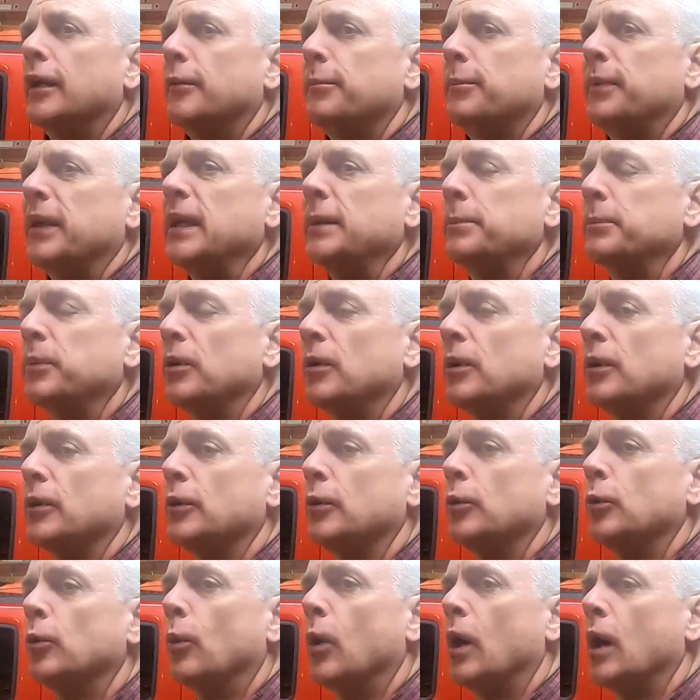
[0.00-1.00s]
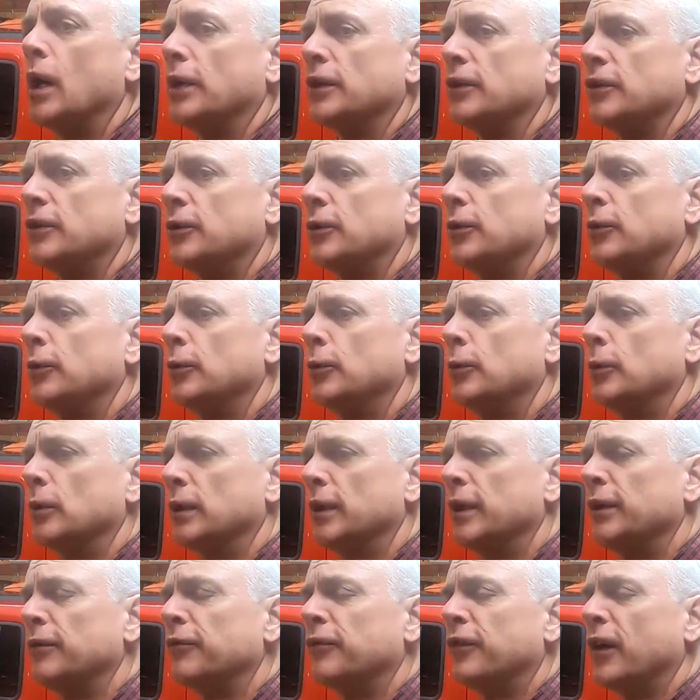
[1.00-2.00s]
People who want to
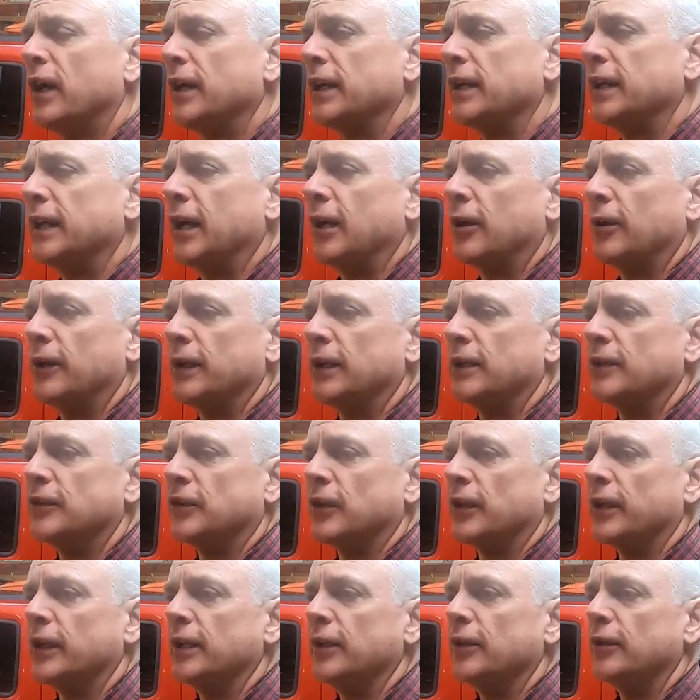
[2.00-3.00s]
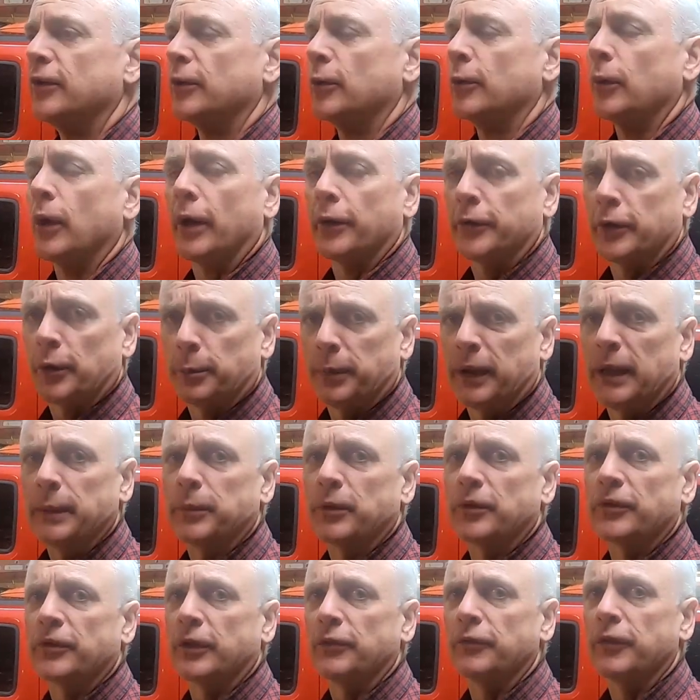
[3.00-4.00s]
live vicariously through other
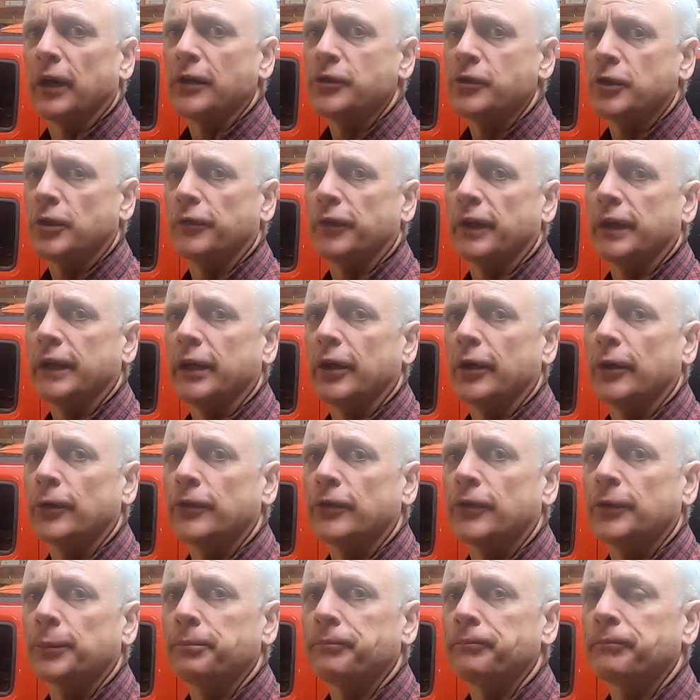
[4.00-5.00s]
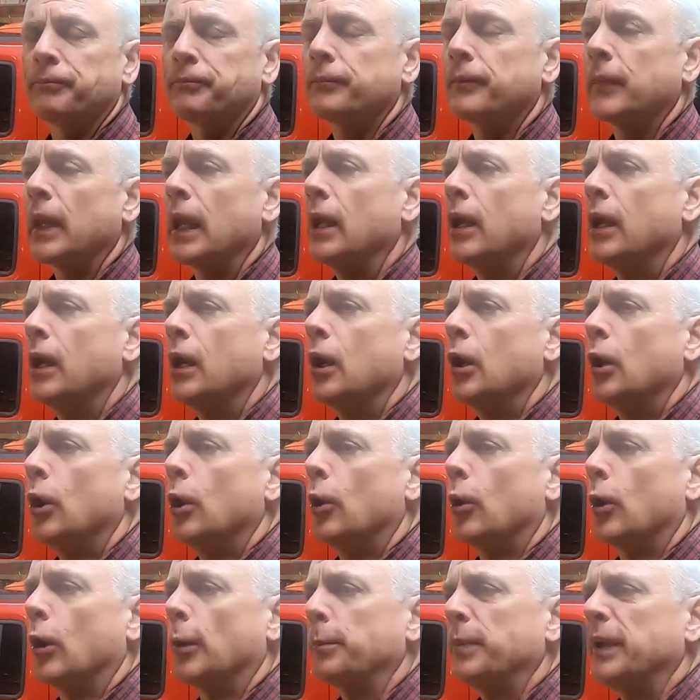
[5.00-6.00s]
people's adventure videos,
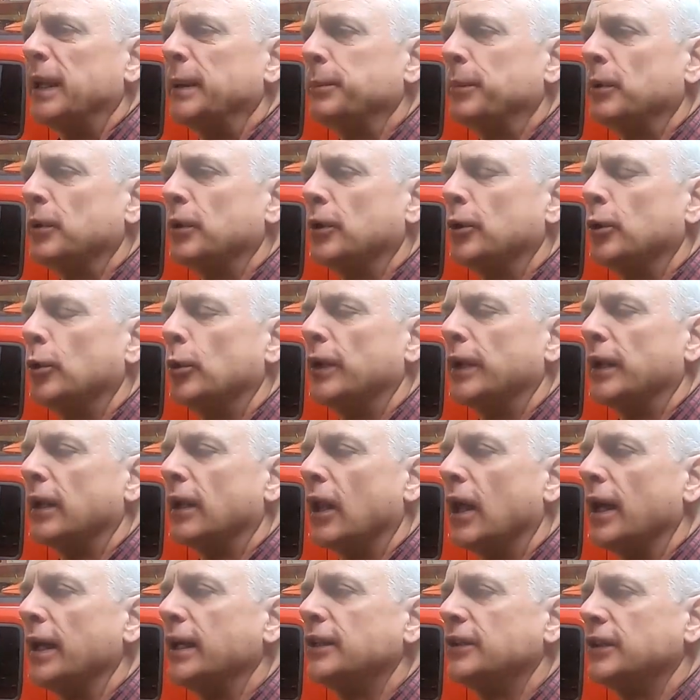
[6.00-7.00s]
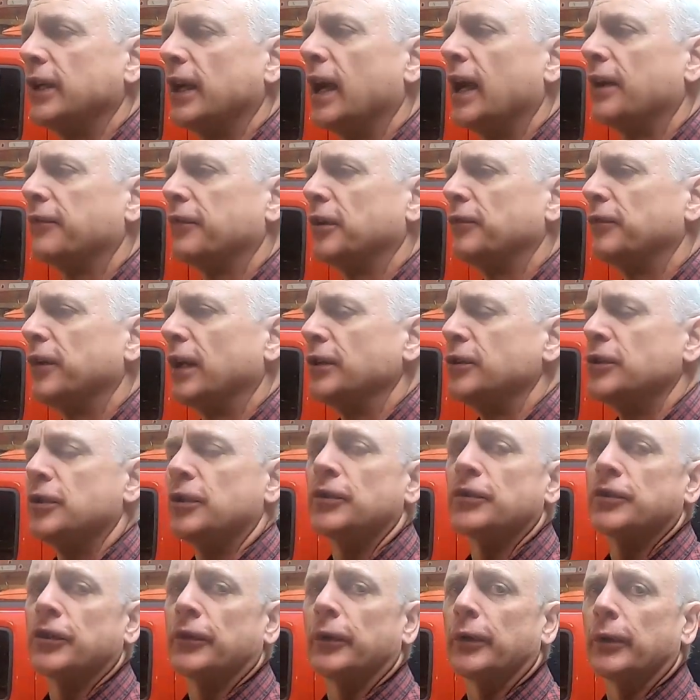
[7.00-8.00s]
or people who would like to have
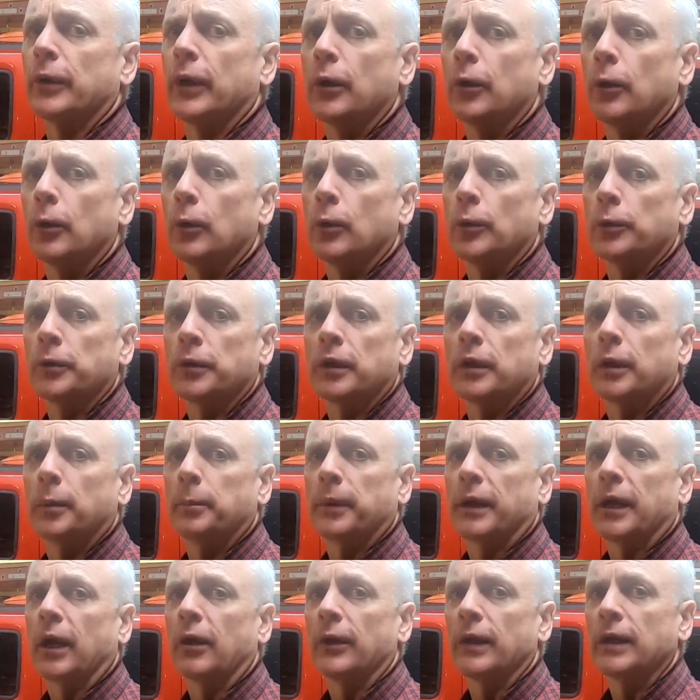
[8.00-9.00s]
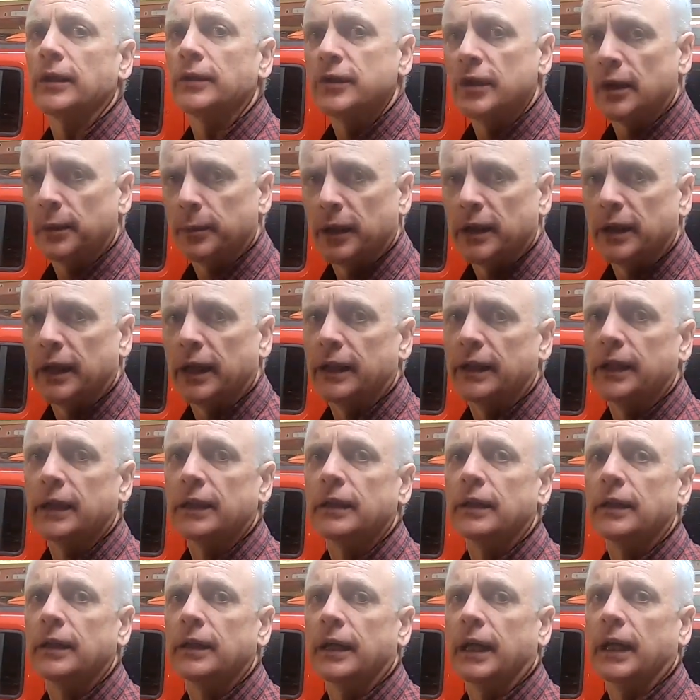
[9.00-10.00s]
adventures of their own but are
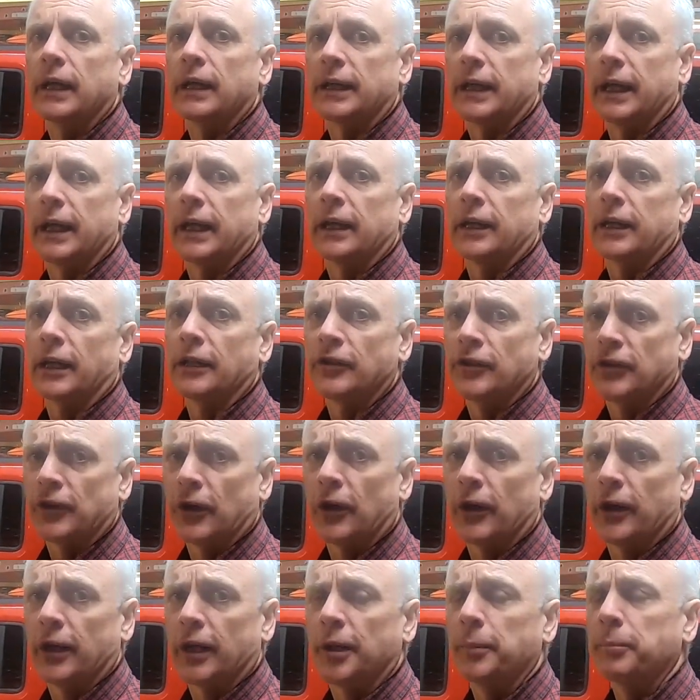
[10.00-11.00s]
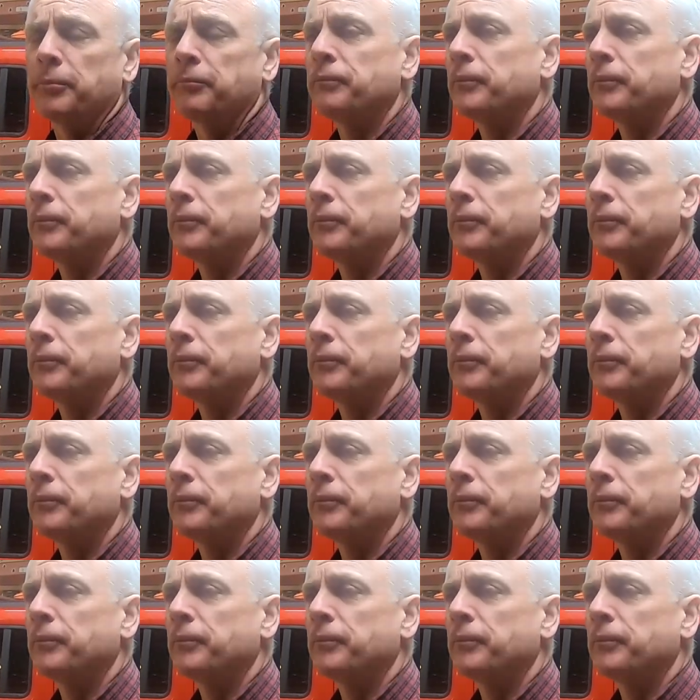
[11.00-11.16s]
intimidated and can't get started.